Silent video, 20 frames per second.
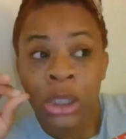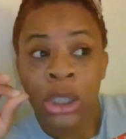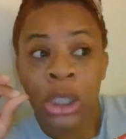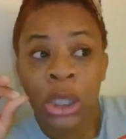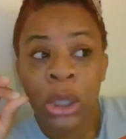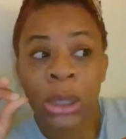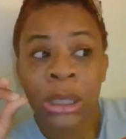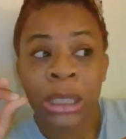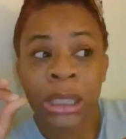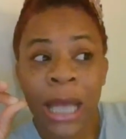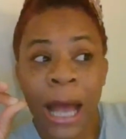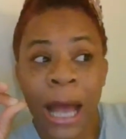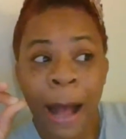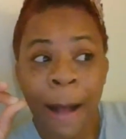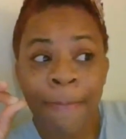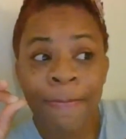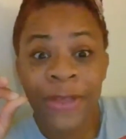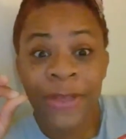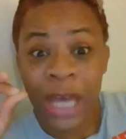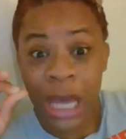So
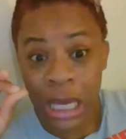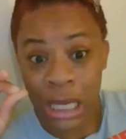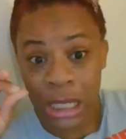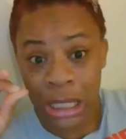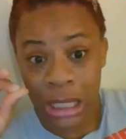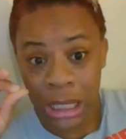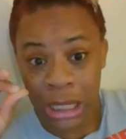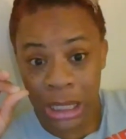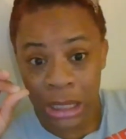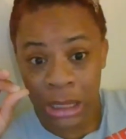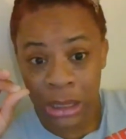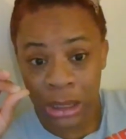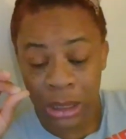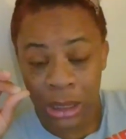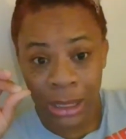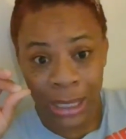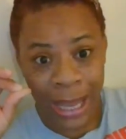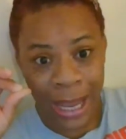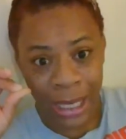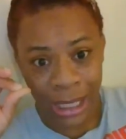stop
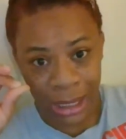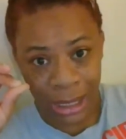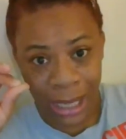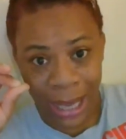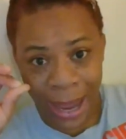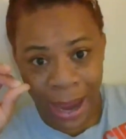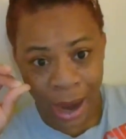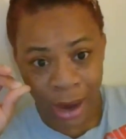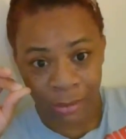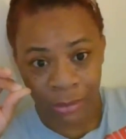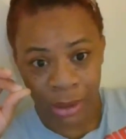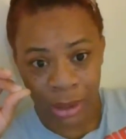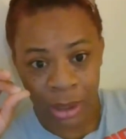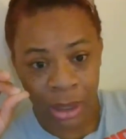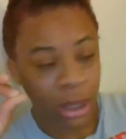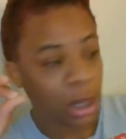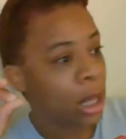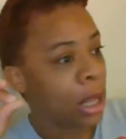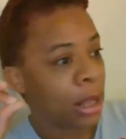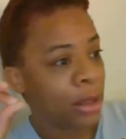thinking like
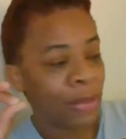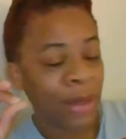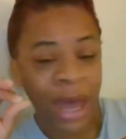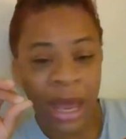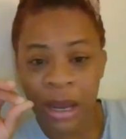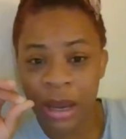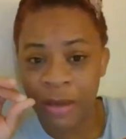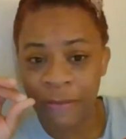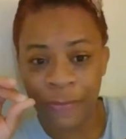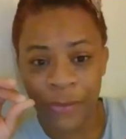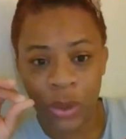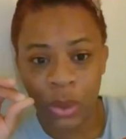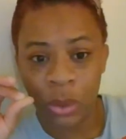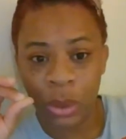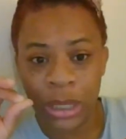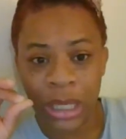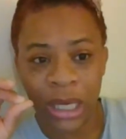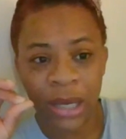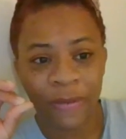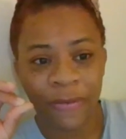Clara that if
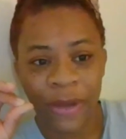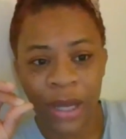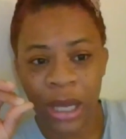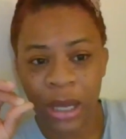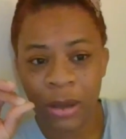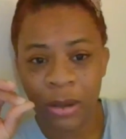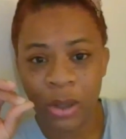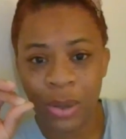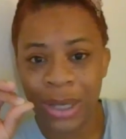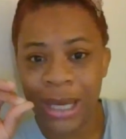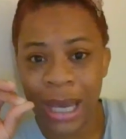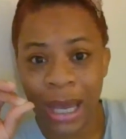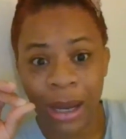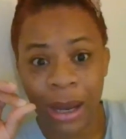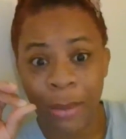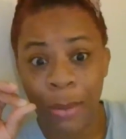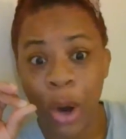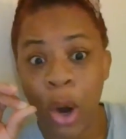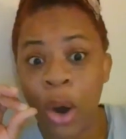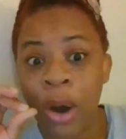you give him, you
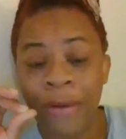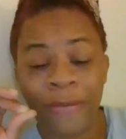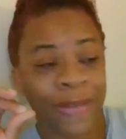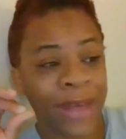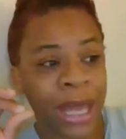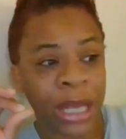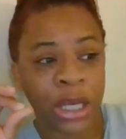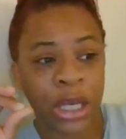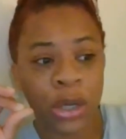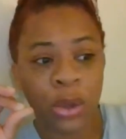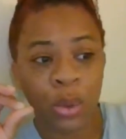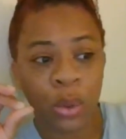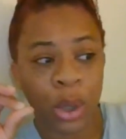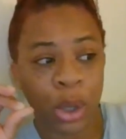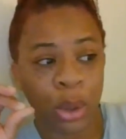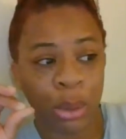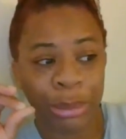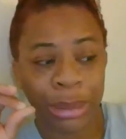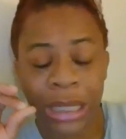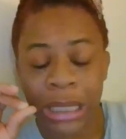get him off, then you
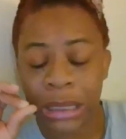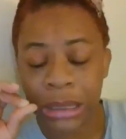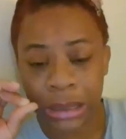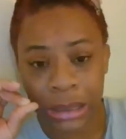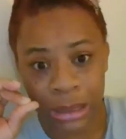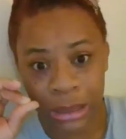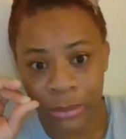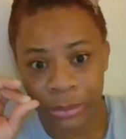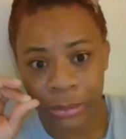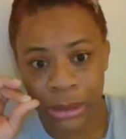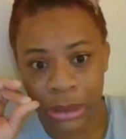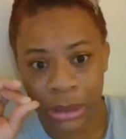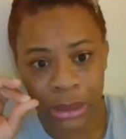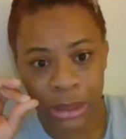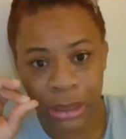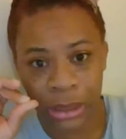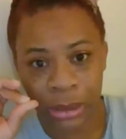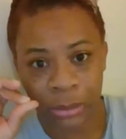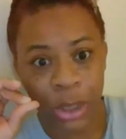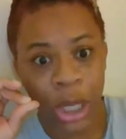gonna mean something
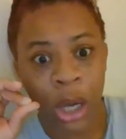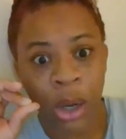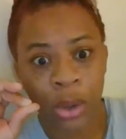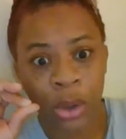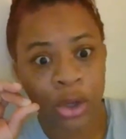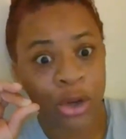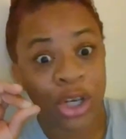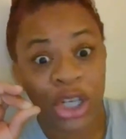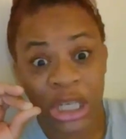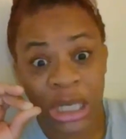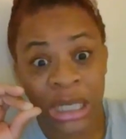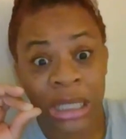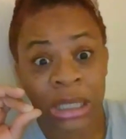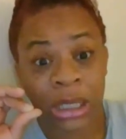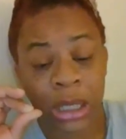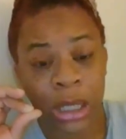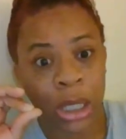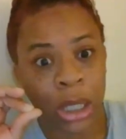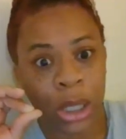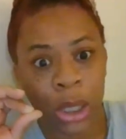to him. No, you're
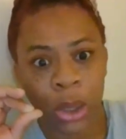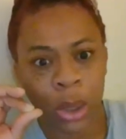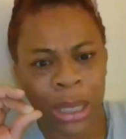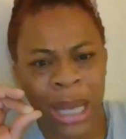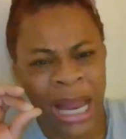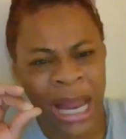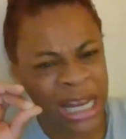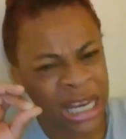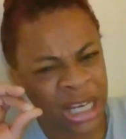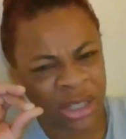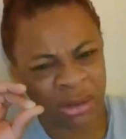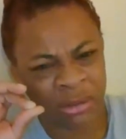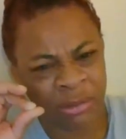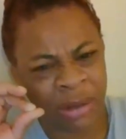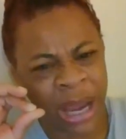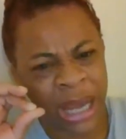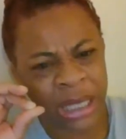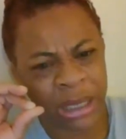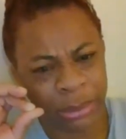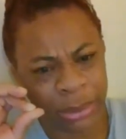just the hole. I need to
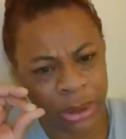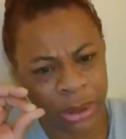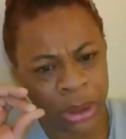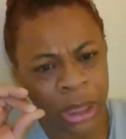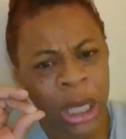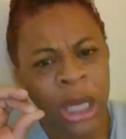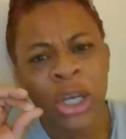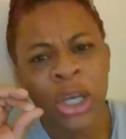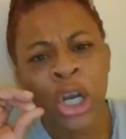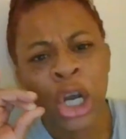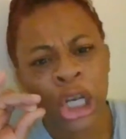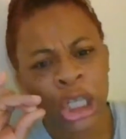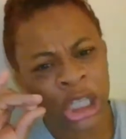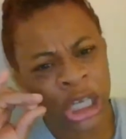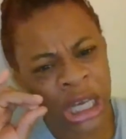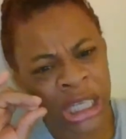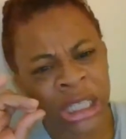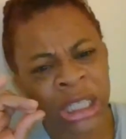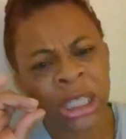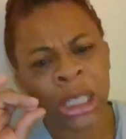write a book. You're
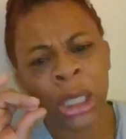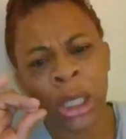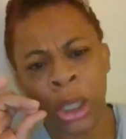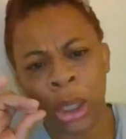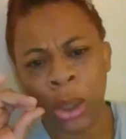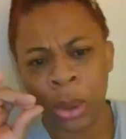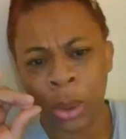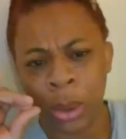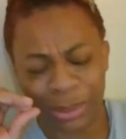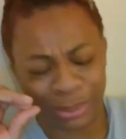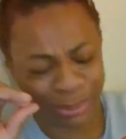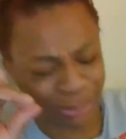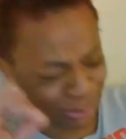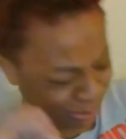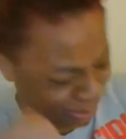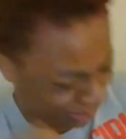just the hole.